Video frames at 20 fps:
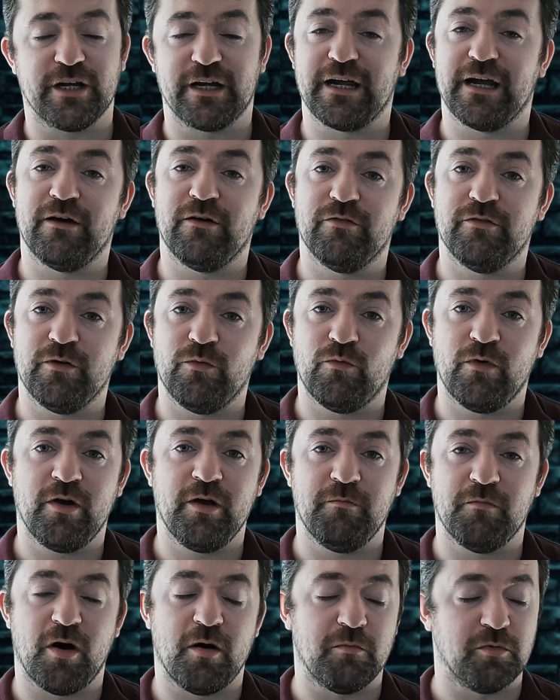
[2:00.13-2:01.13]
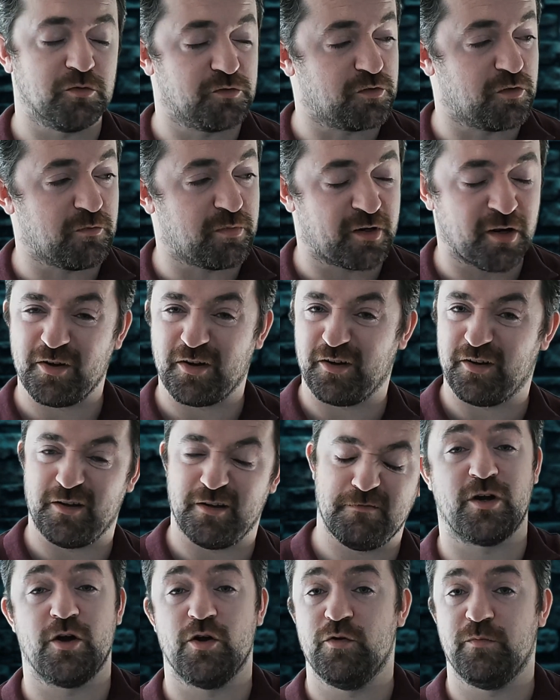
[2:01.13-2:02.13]
out the white marble door, but I'm going to
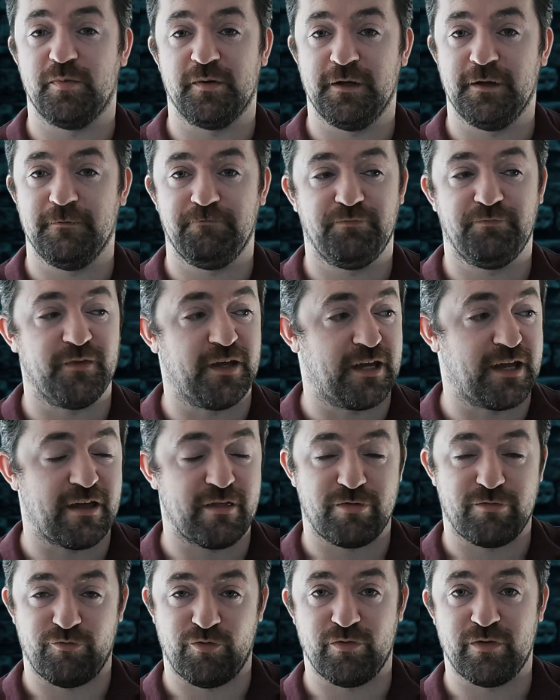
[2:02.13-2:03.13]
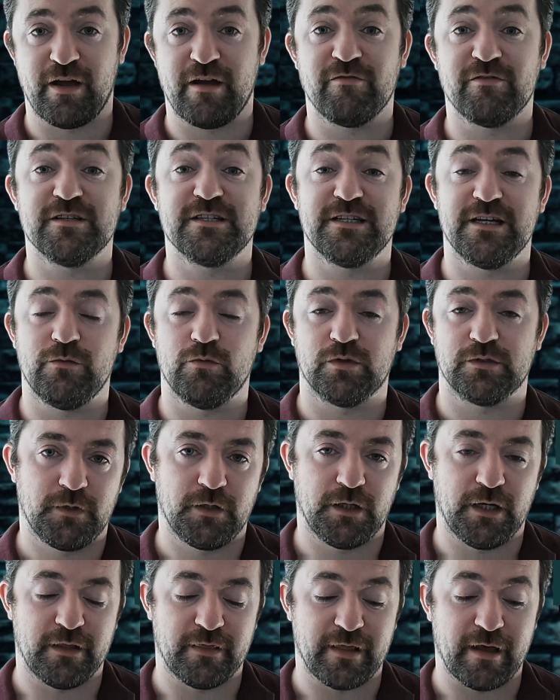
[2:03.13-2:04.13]
open it and get through there and see what's
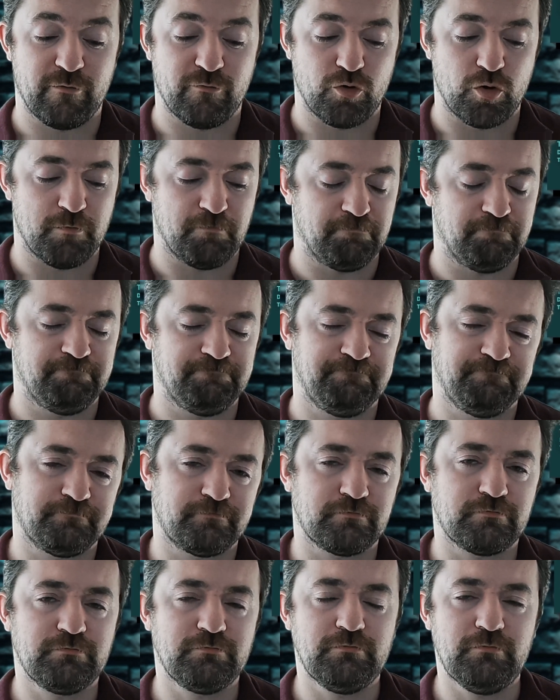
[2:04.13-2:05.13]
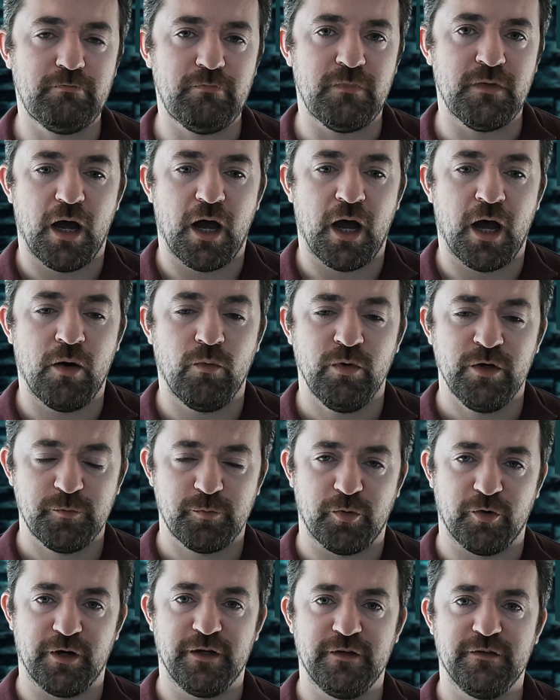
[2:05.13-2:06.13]
in that room. At which
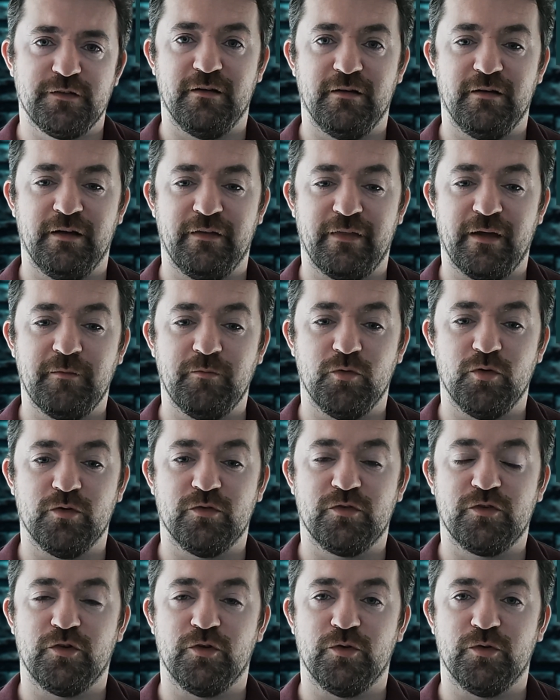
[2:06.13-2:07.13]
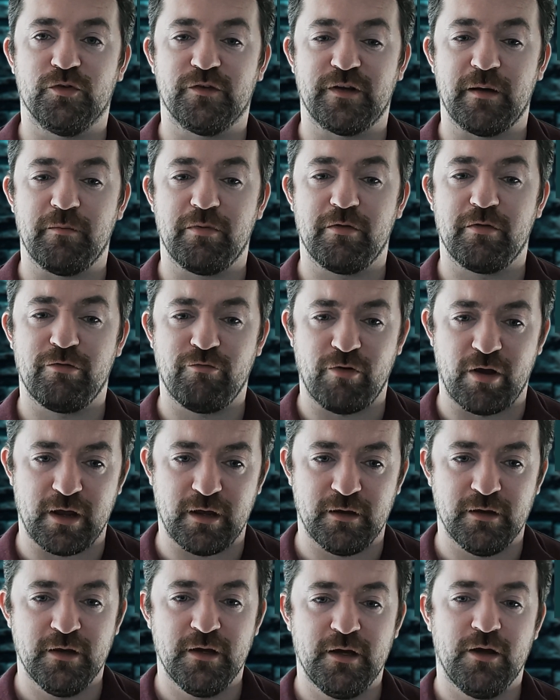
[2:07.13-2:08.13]
point, it then moves to step 3,
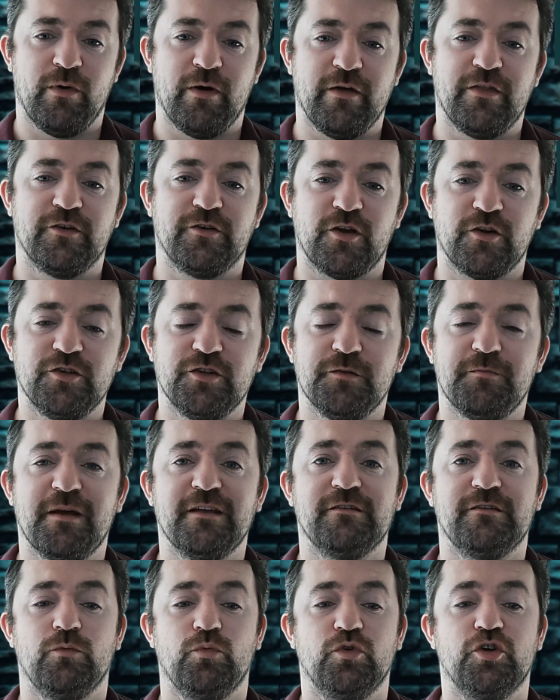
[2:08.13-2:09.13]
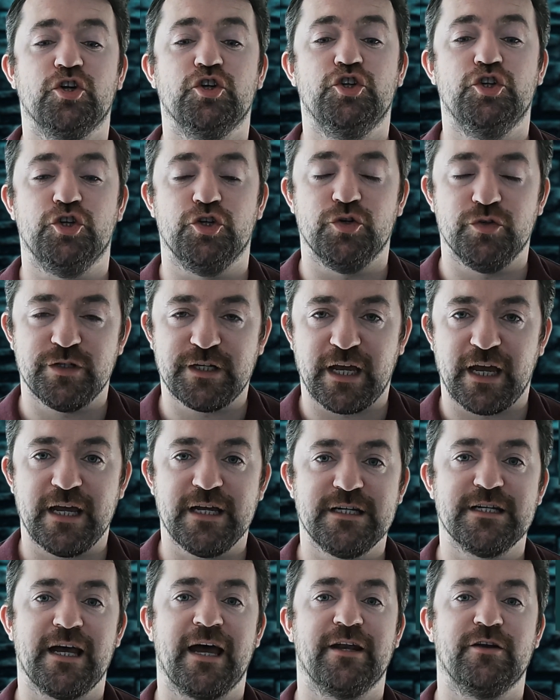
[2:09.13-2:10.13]
where the Dungeon Master would
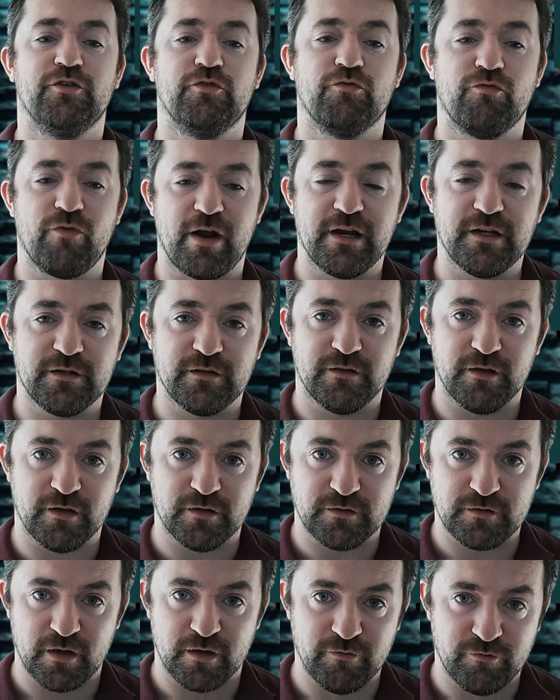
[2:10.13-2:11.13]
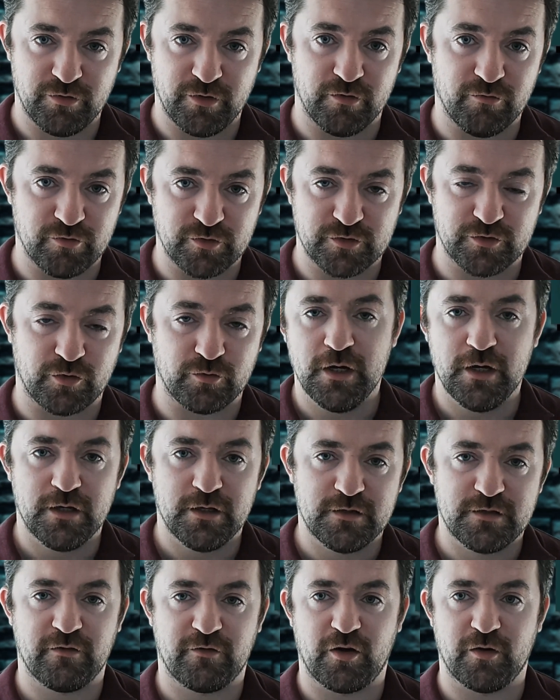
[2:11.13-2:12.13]
adjudicate and narrate the result.
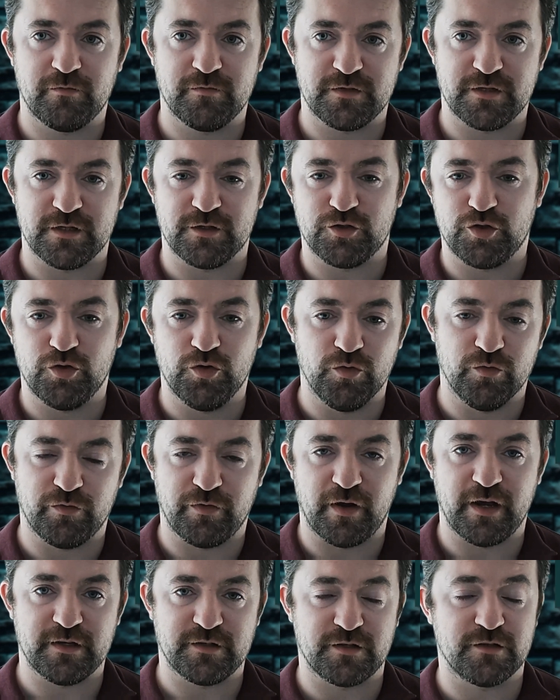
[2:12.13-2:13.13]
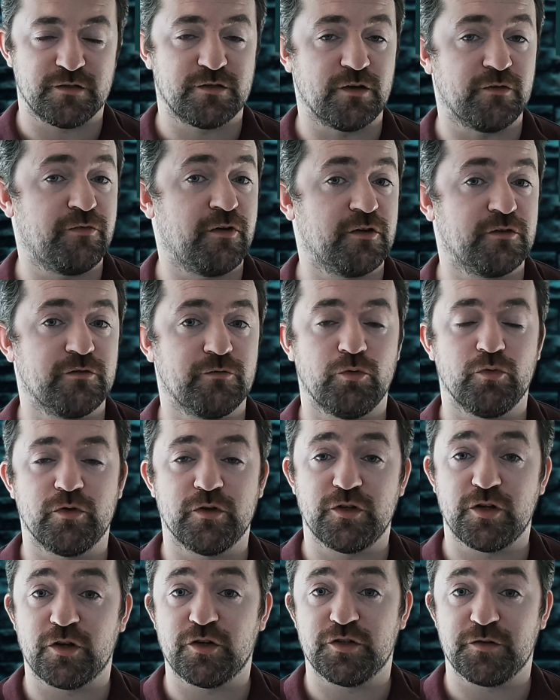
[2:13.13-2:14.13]
This comes in 2 phases. So first of all, the
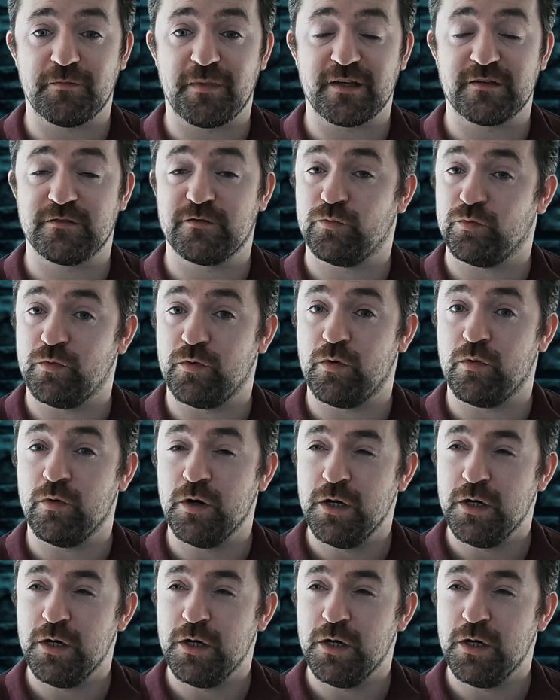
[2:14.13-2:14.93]
Dungeon Master will